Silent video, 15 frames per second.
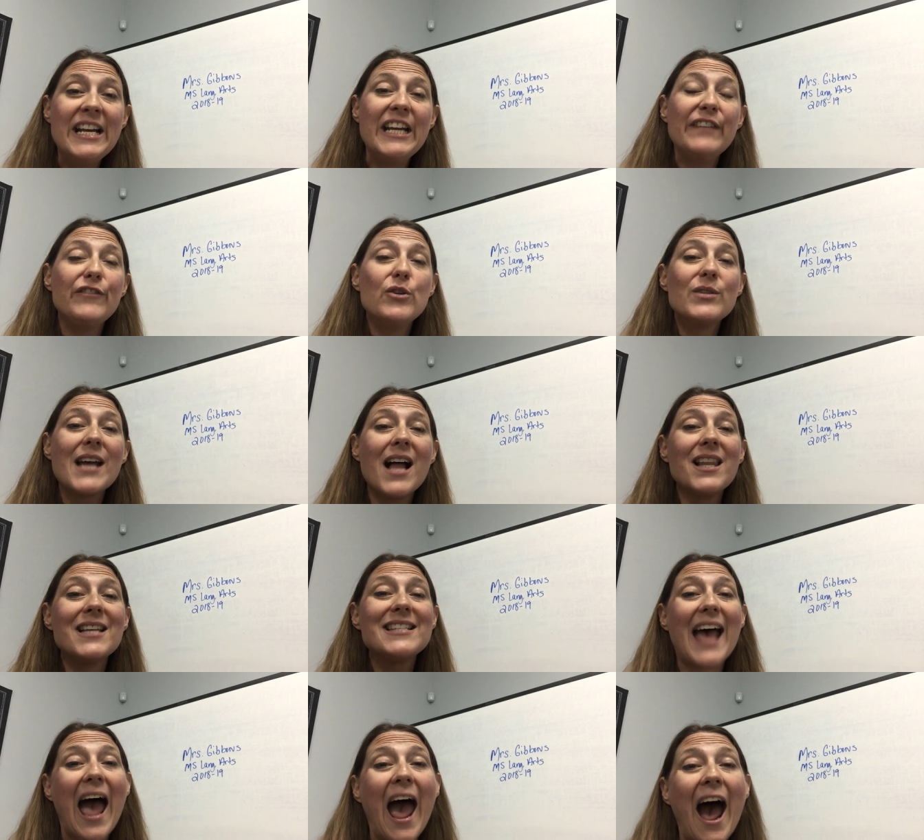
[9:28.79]
If you tell
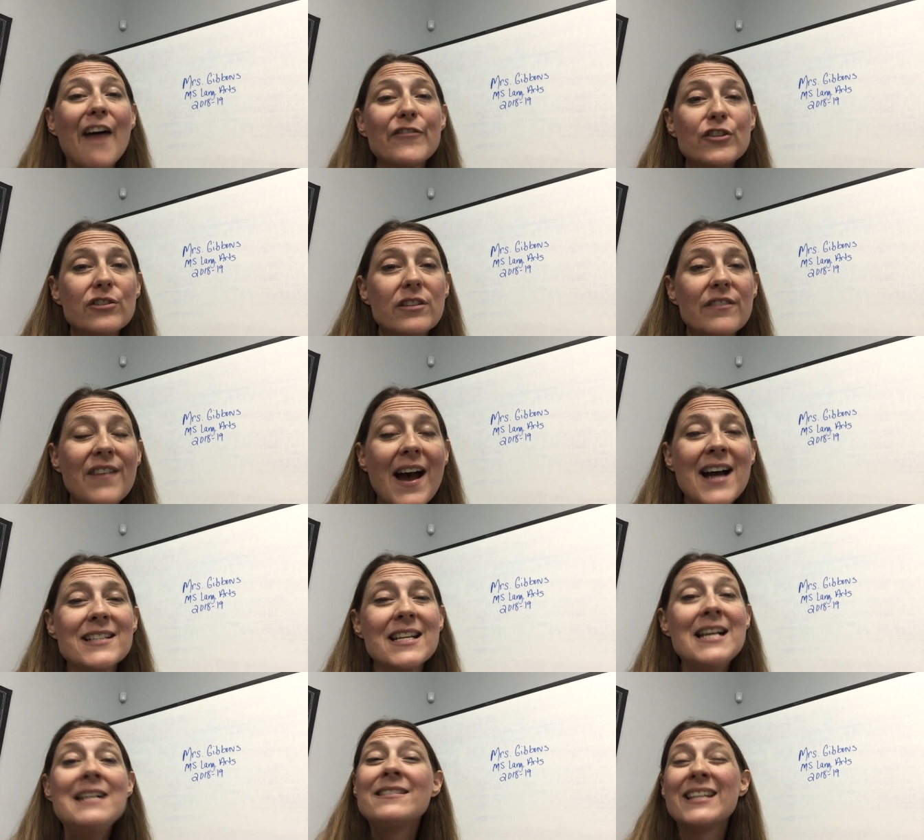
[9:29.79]
us after the
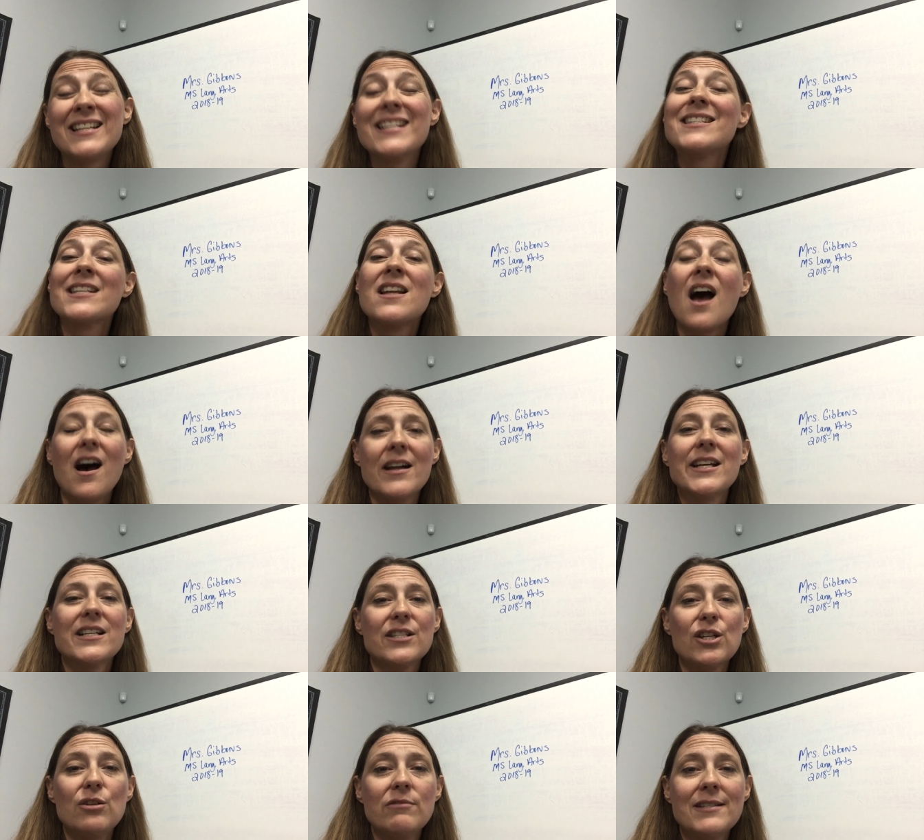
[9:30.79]
fact, then it's an
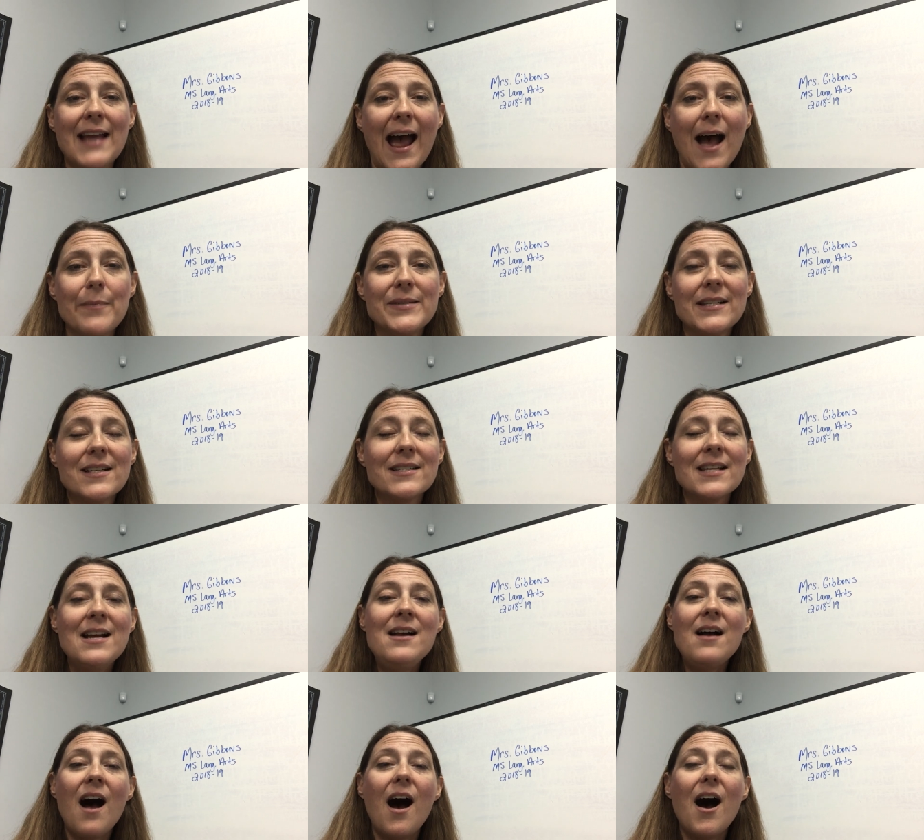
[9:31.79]
unexcused absence.
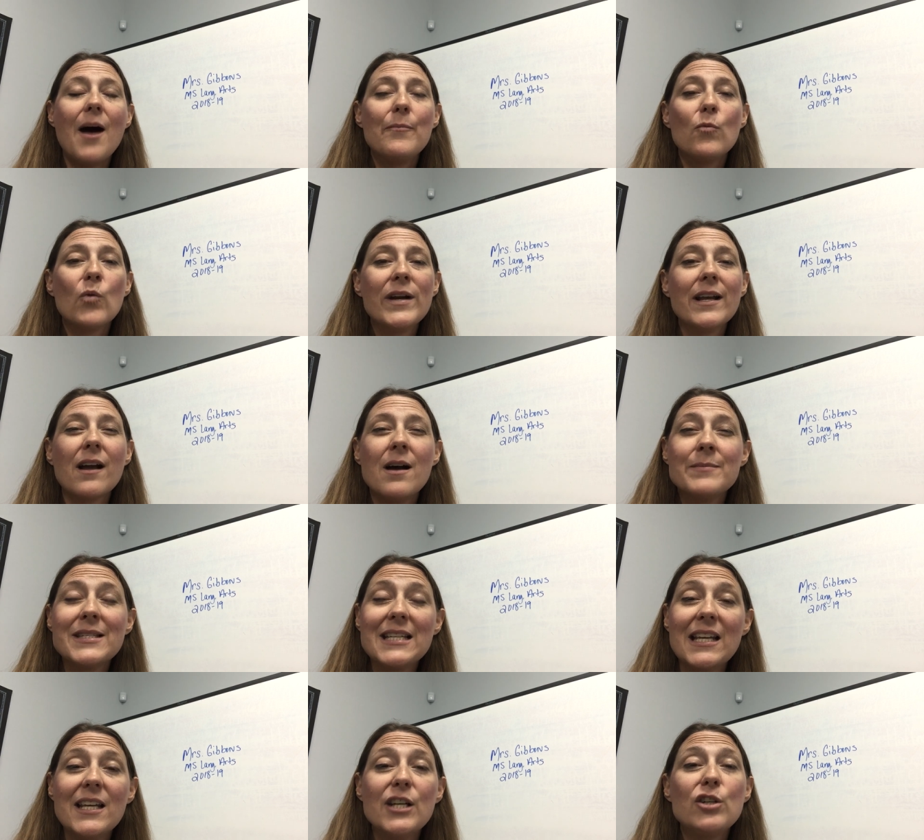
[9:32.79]
When it
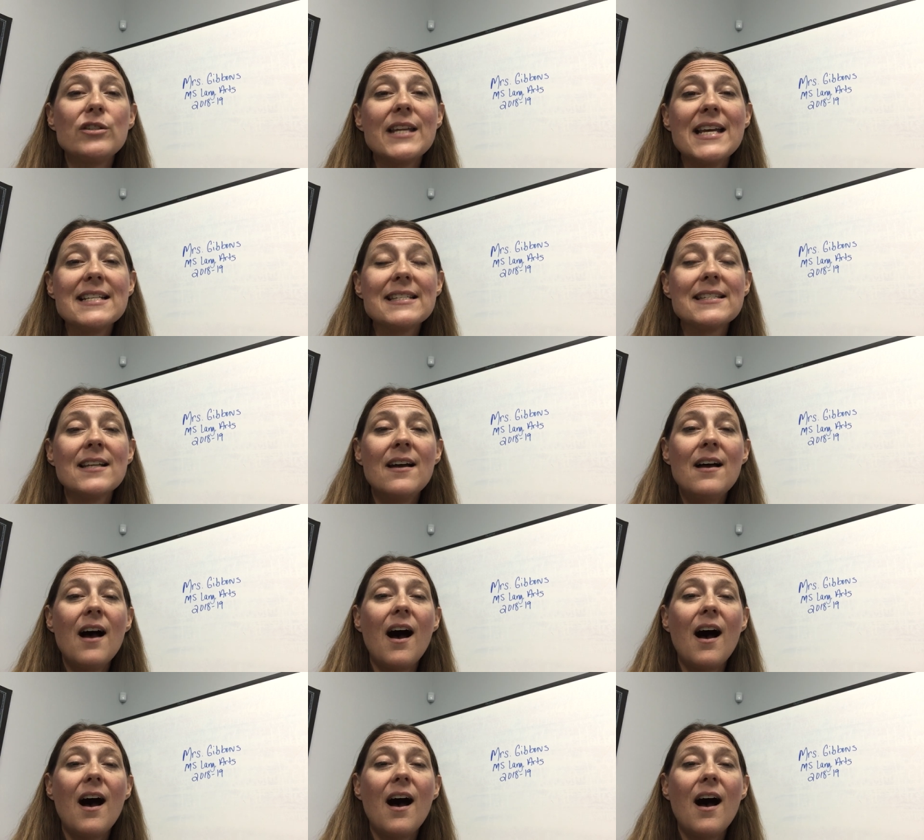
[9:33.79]
comes to illness